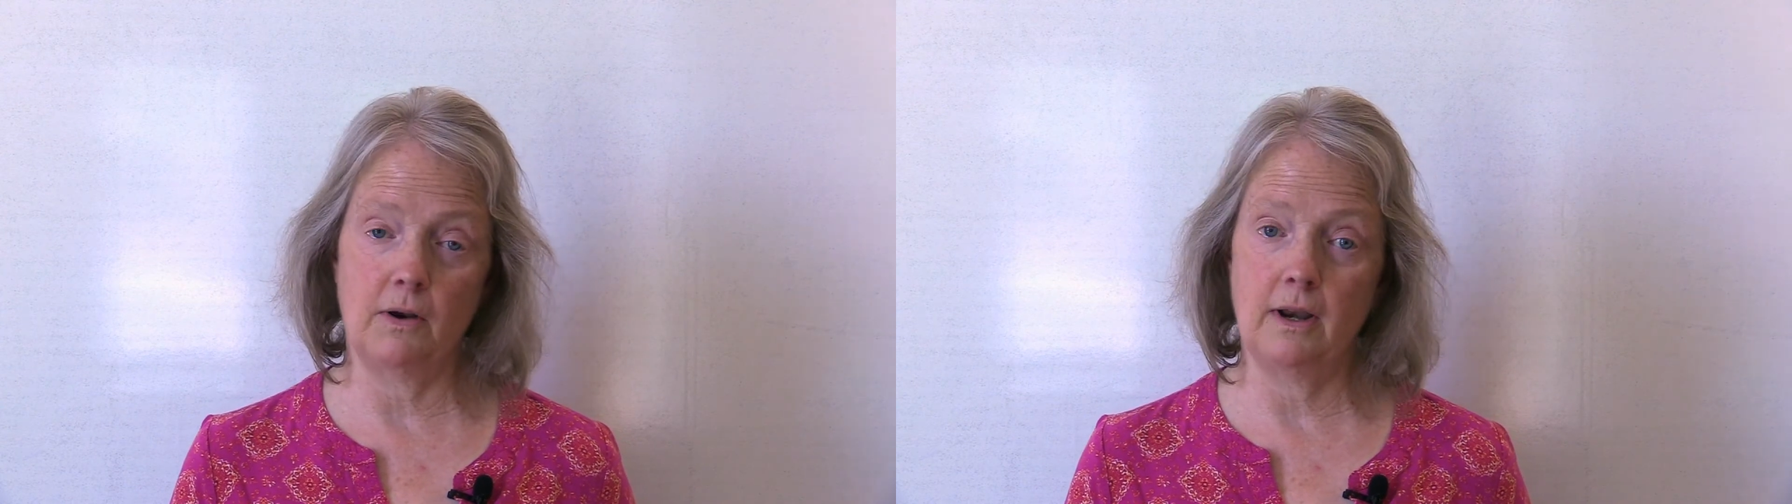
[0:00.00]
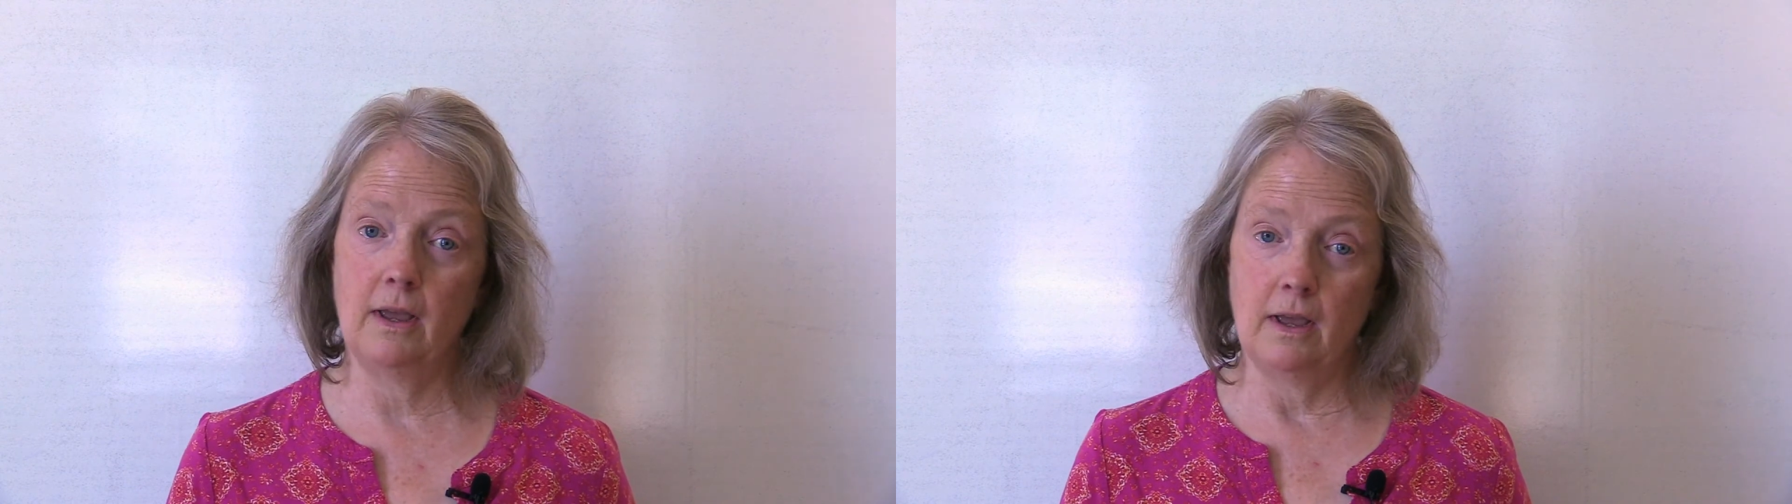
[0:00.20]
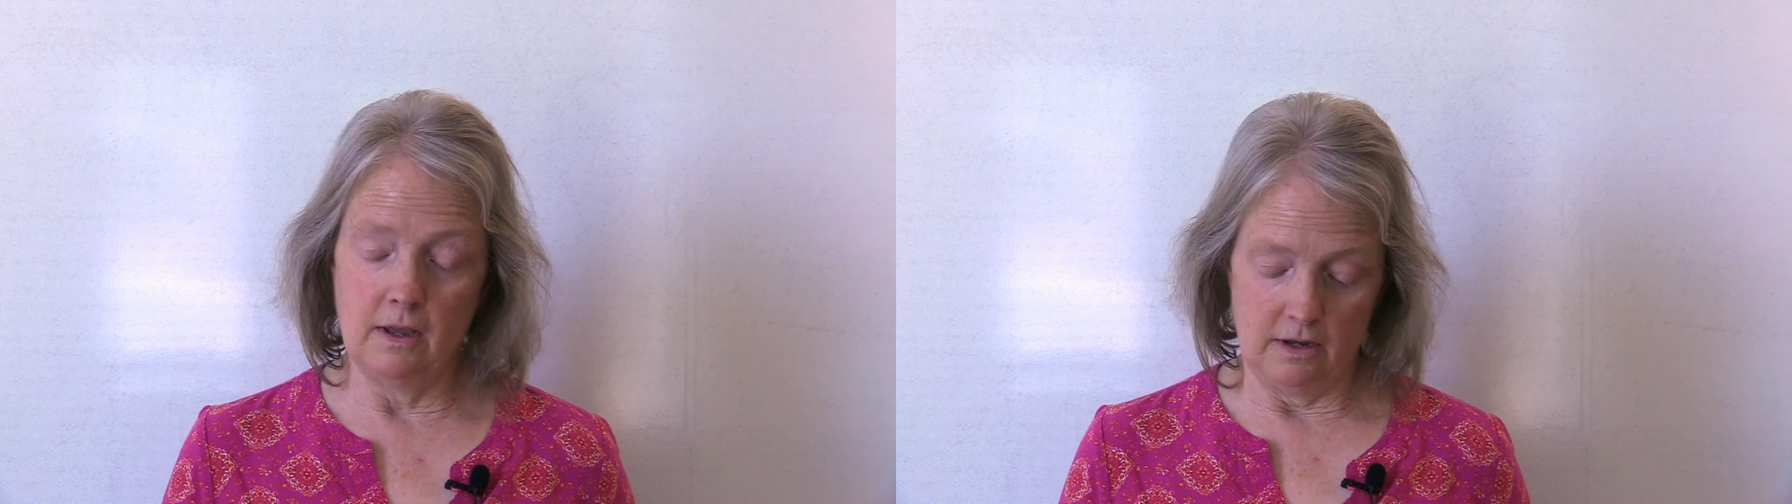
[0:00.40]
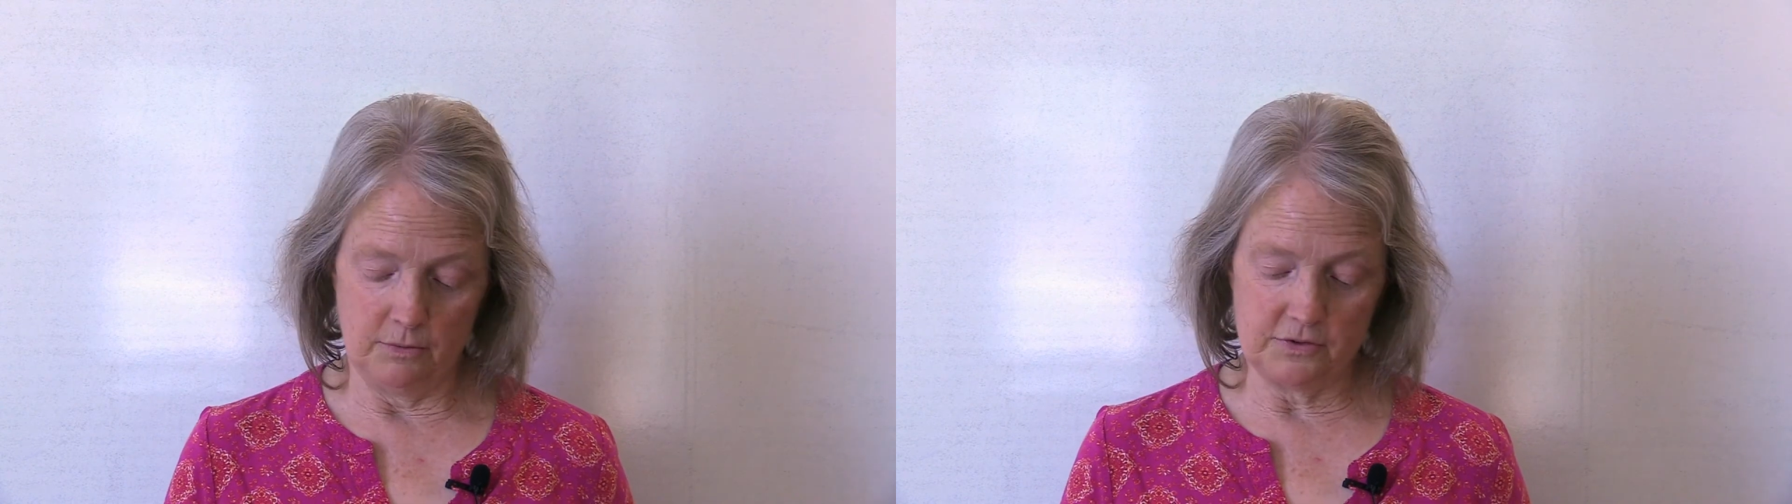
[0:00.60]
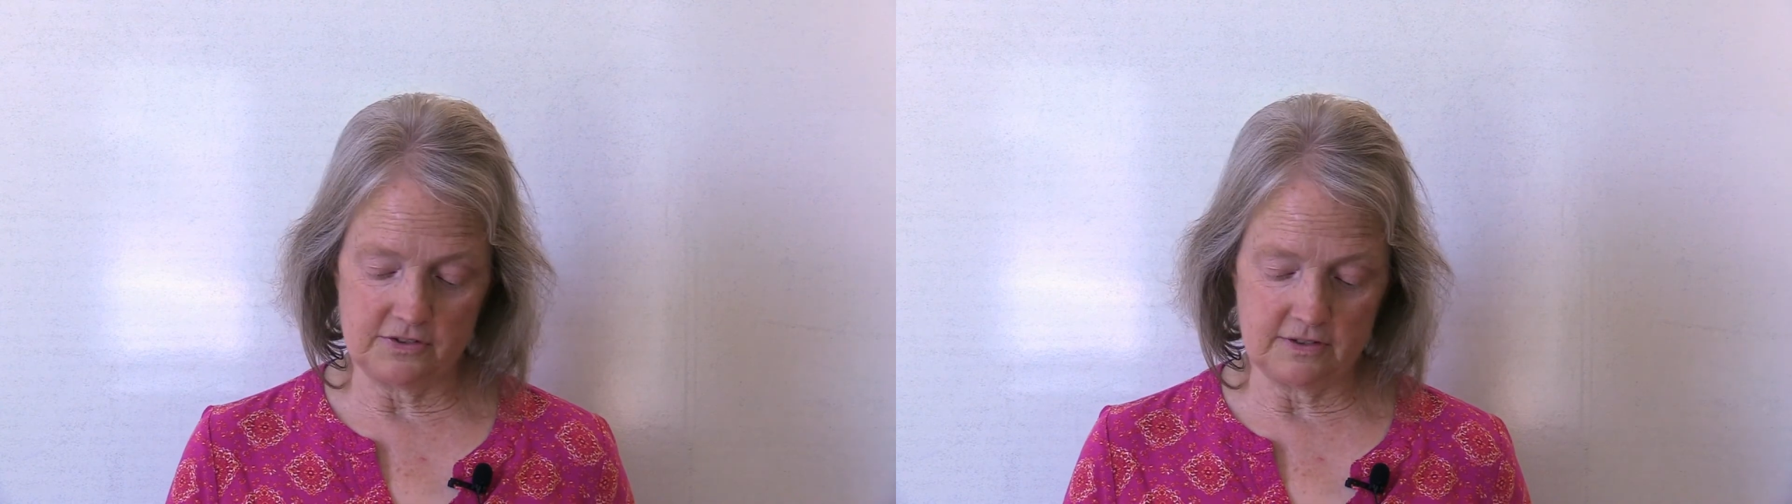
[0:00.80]
And it
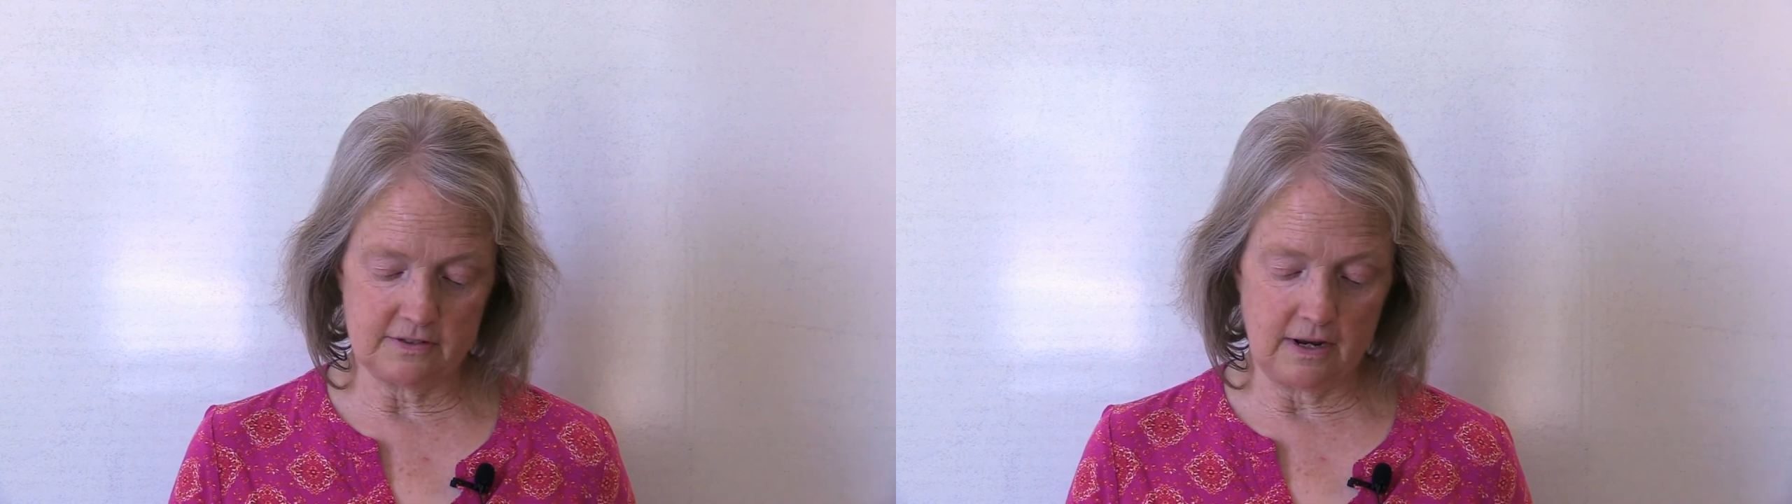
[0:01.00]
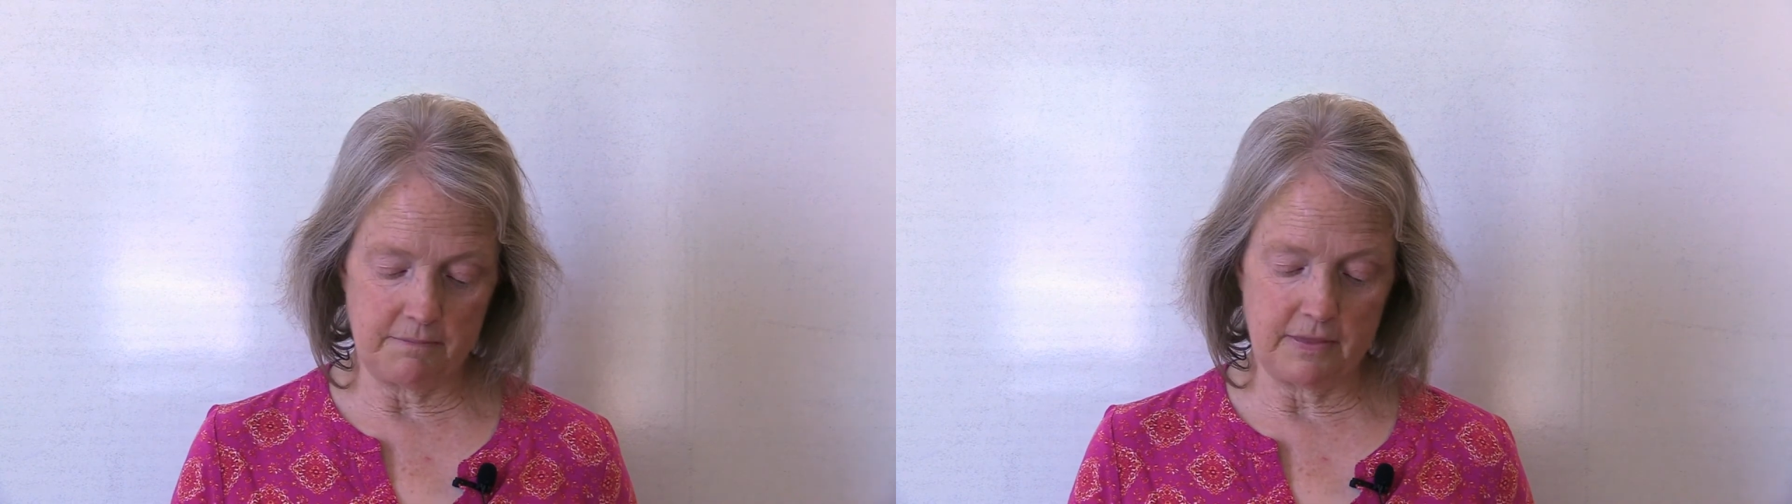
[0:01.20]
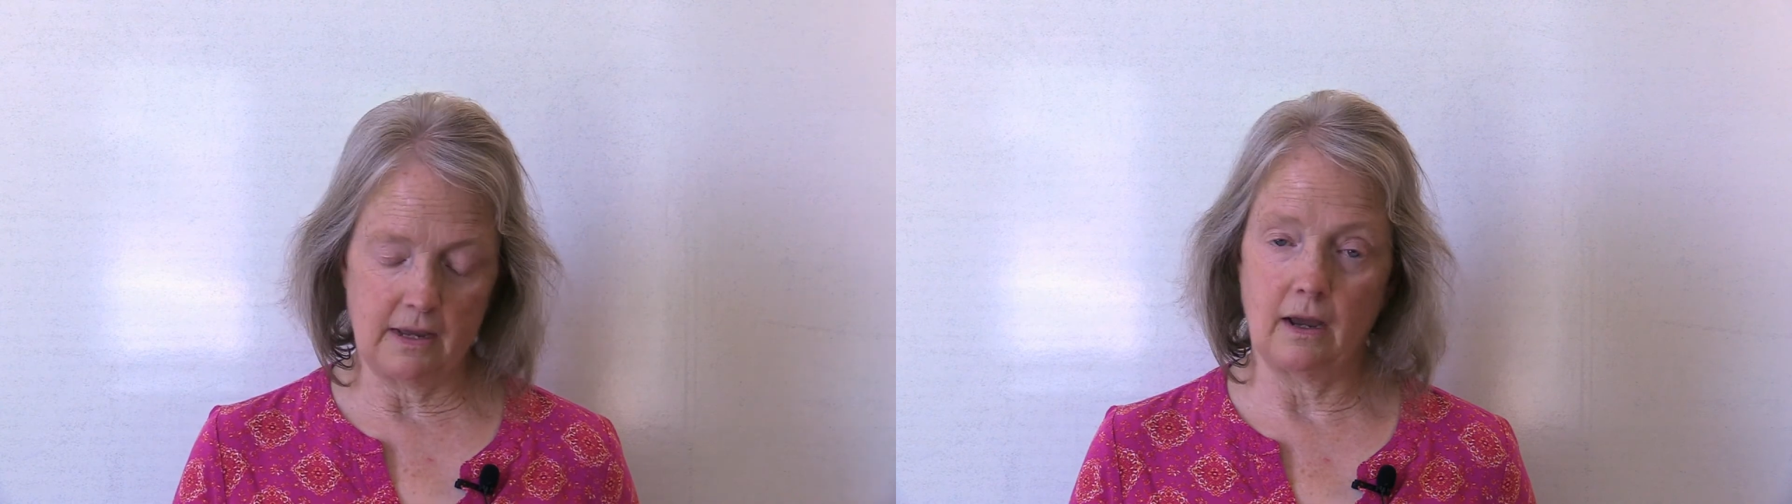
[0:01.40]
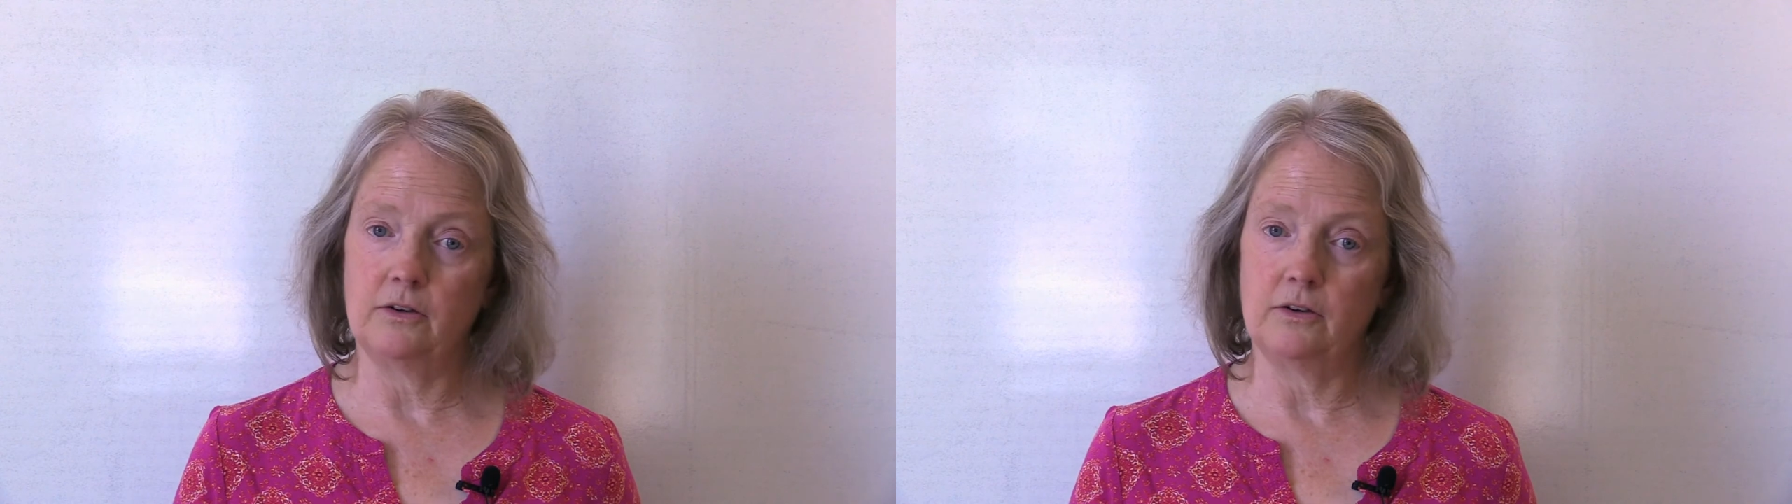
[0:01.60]
was the same thing.